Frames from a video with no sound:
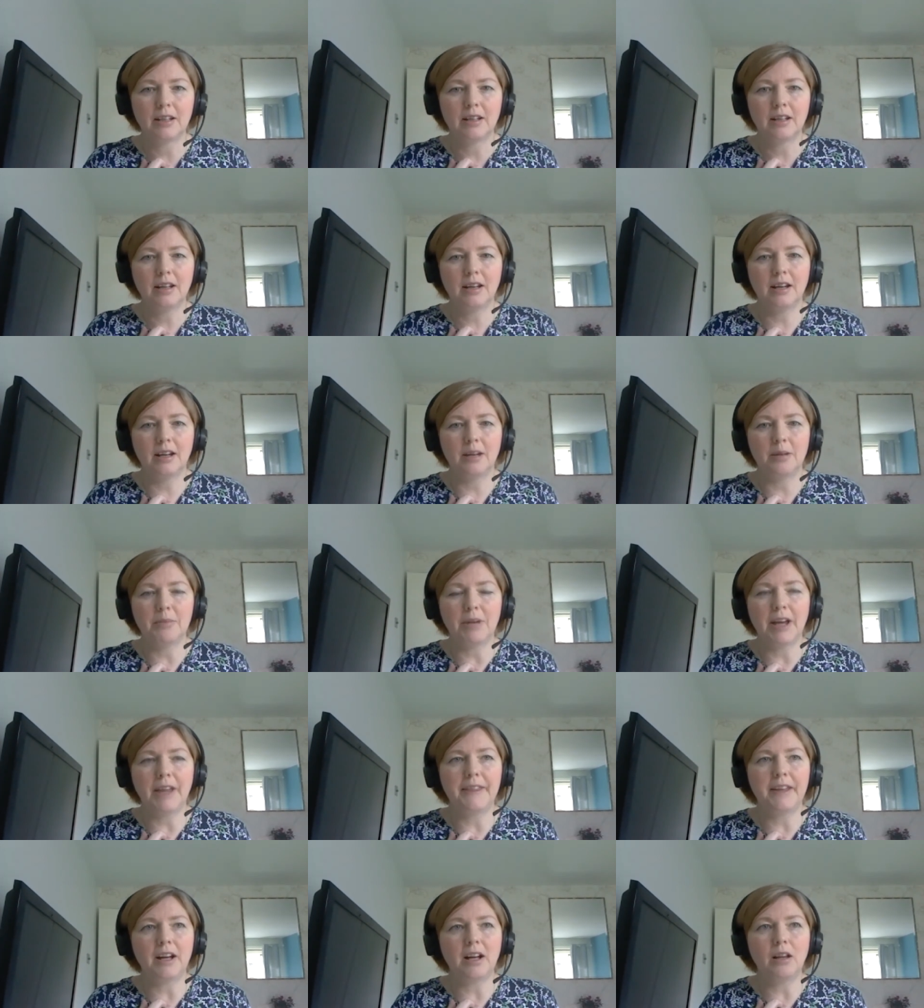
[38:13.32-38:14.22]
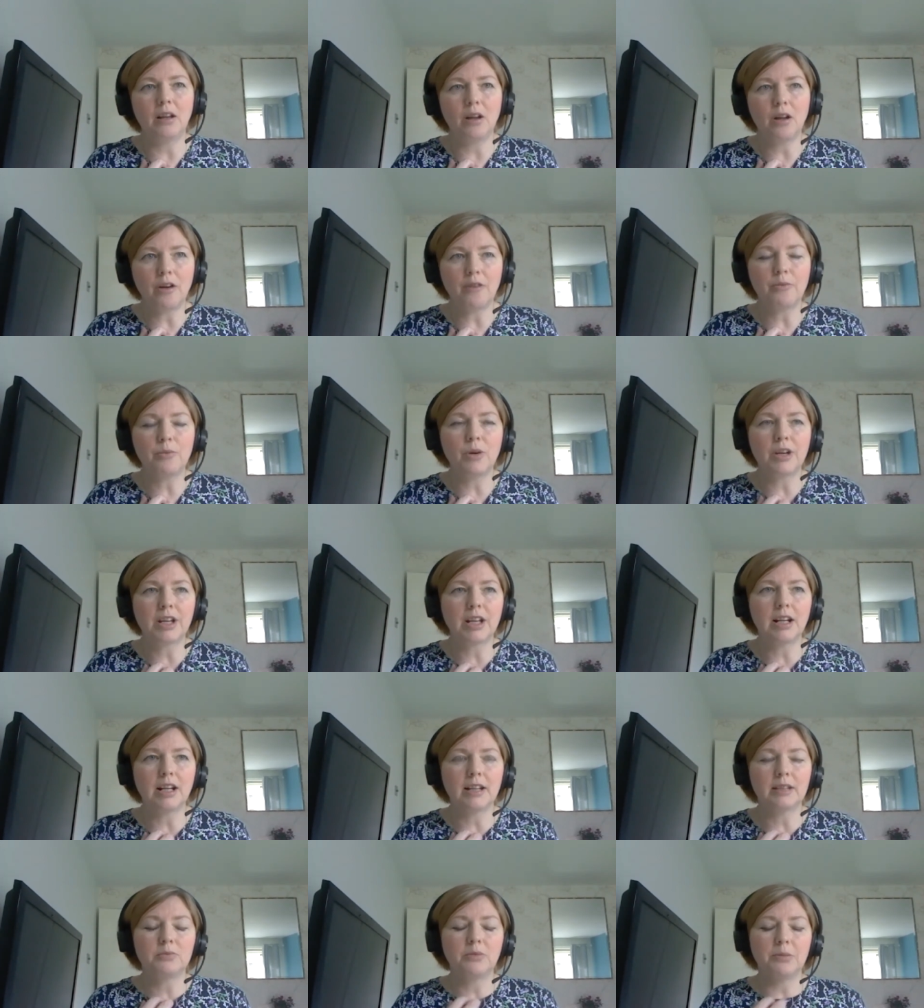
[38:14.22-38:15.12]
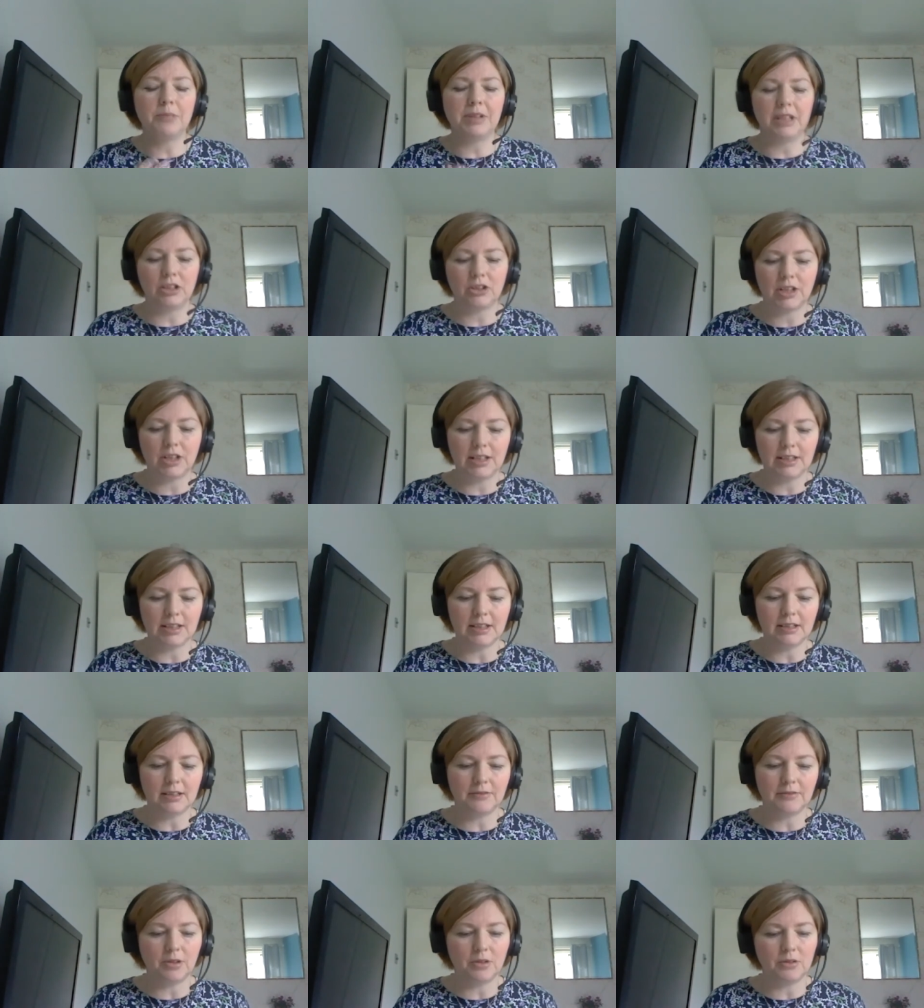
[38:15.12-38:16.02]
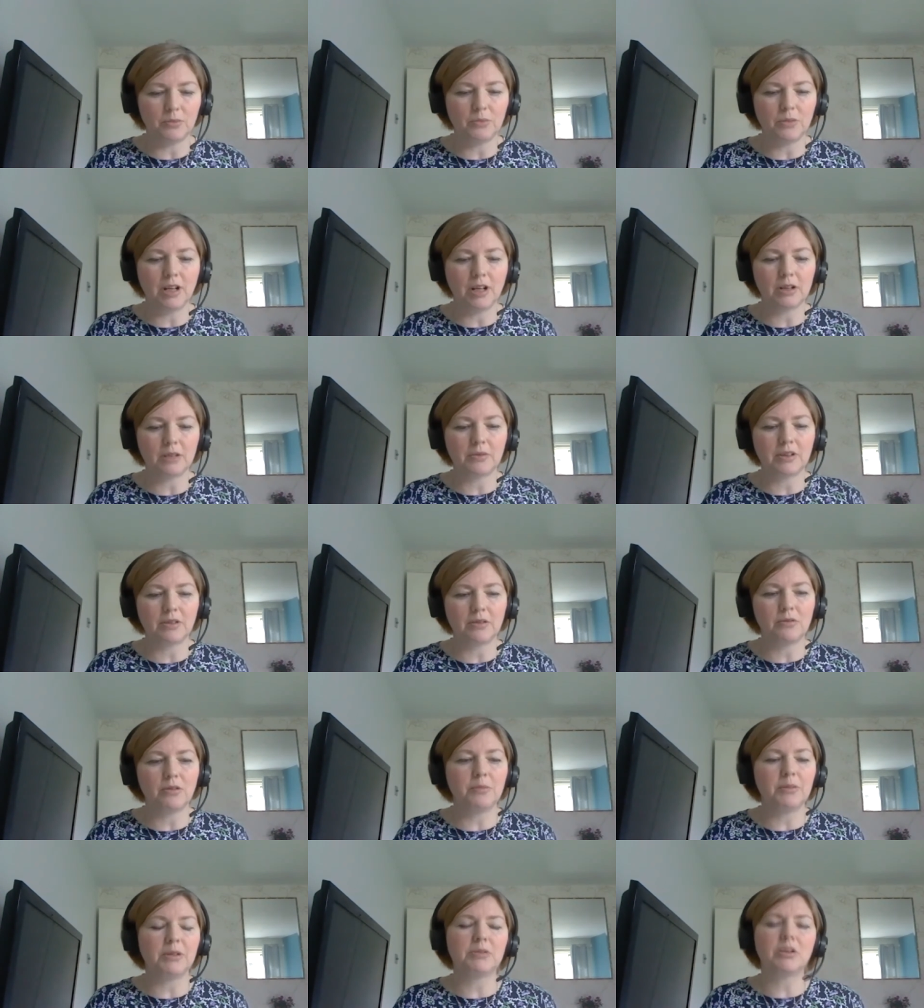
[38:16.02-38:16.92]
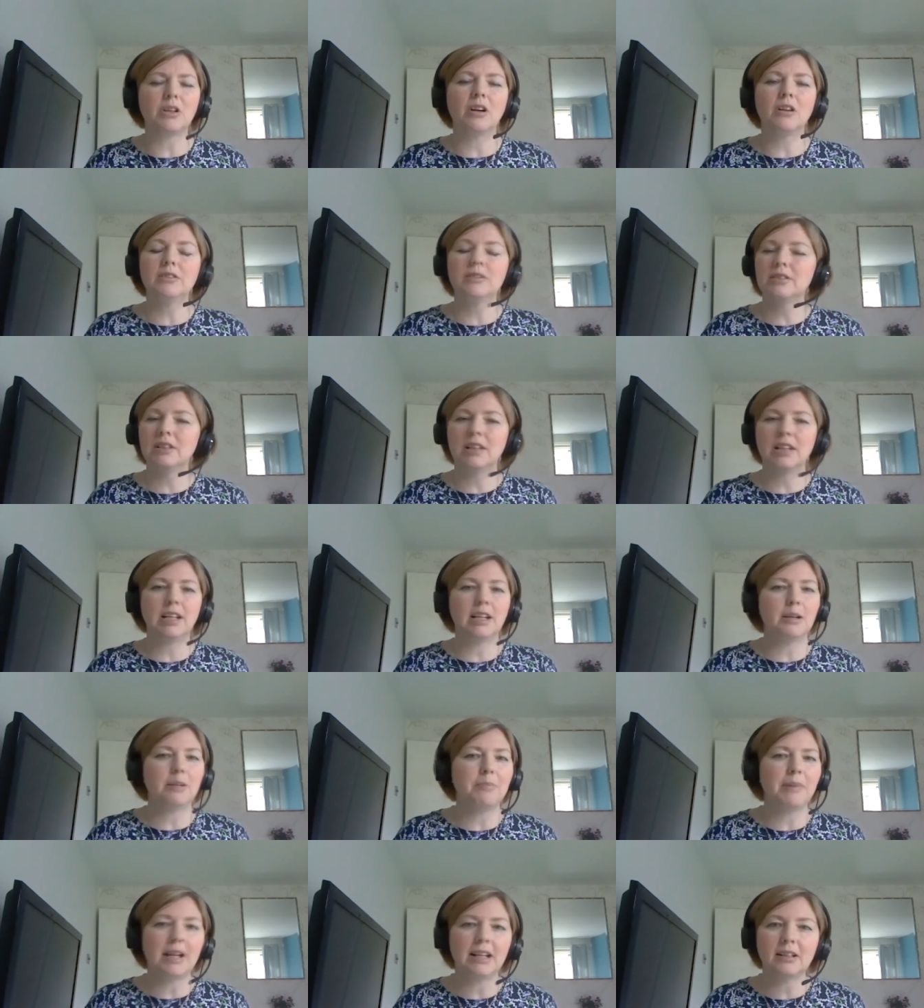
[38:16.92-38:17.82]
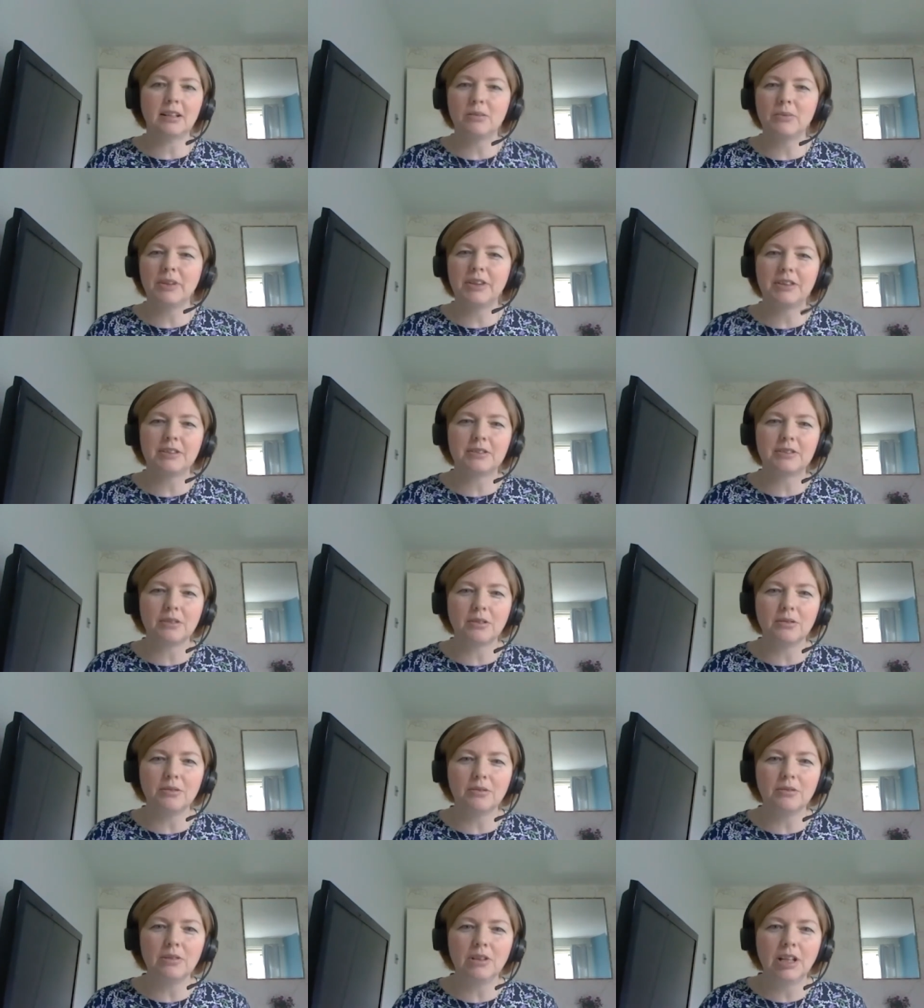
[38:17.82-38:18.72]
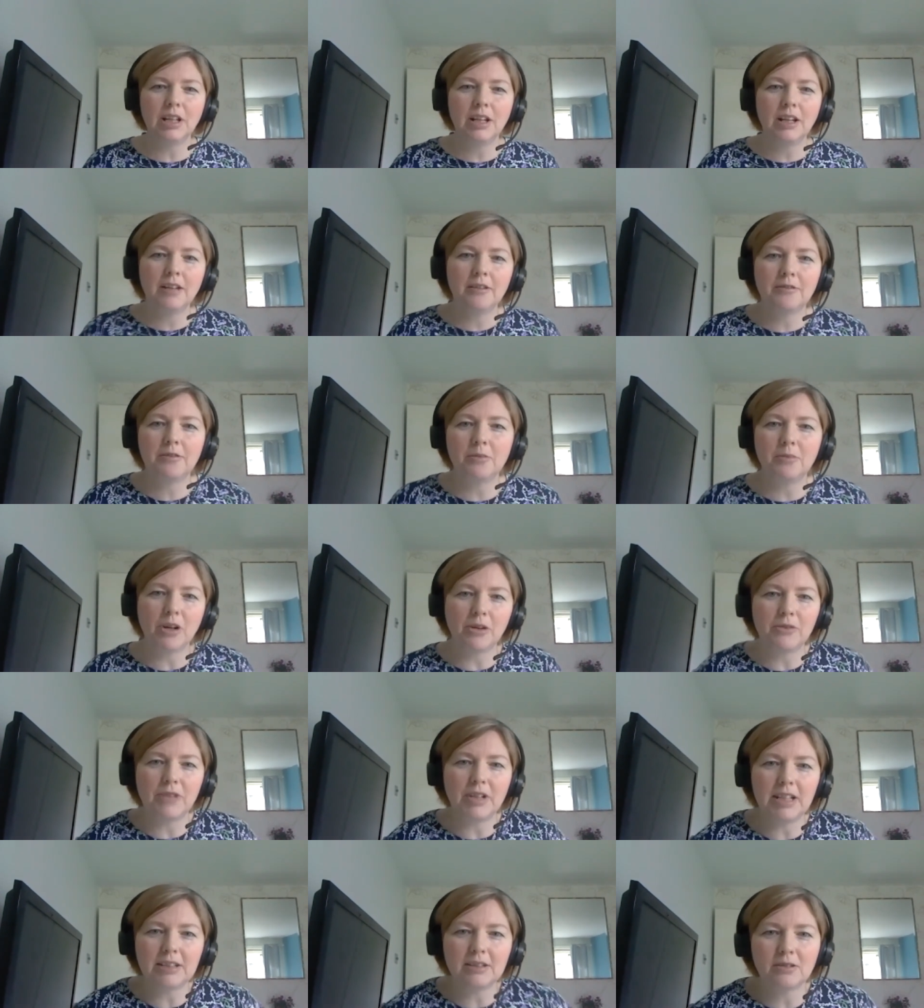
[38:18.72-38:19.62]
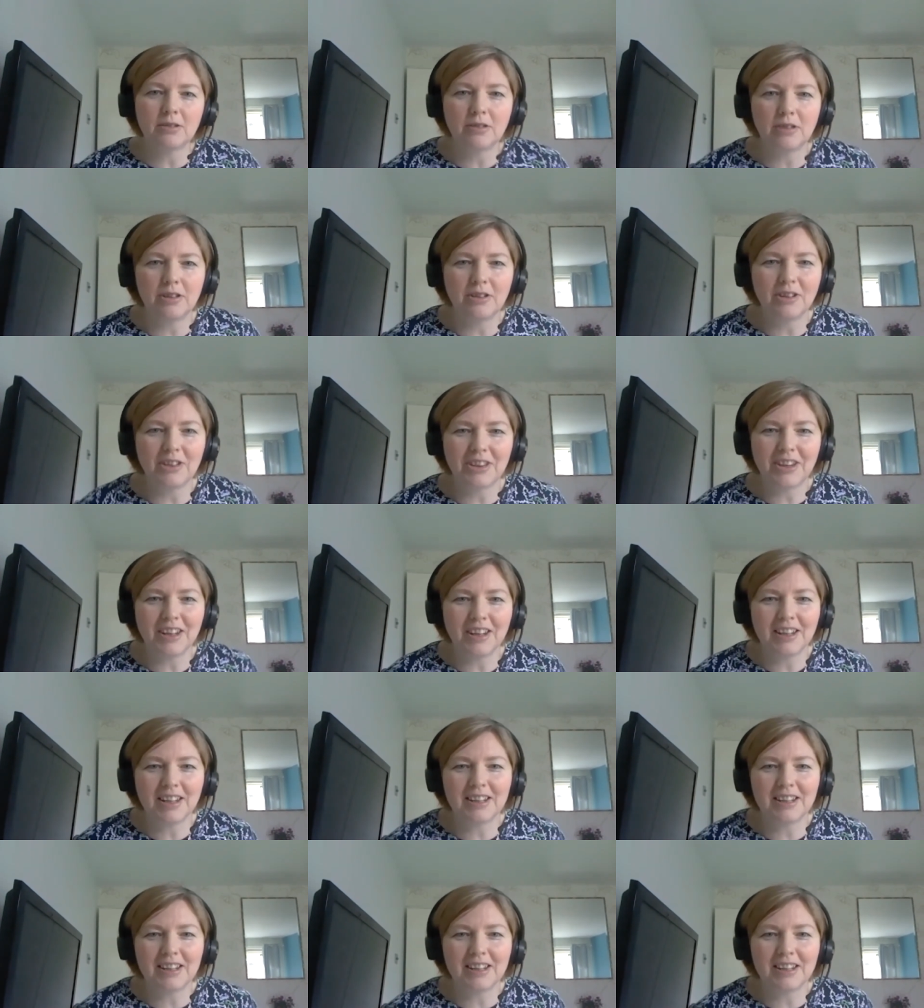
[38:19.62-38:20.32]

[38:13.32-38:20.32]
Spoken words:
And that a lot of working class women that she's interviewed and worked with are almost constantly in a battle with the school for one reason or another,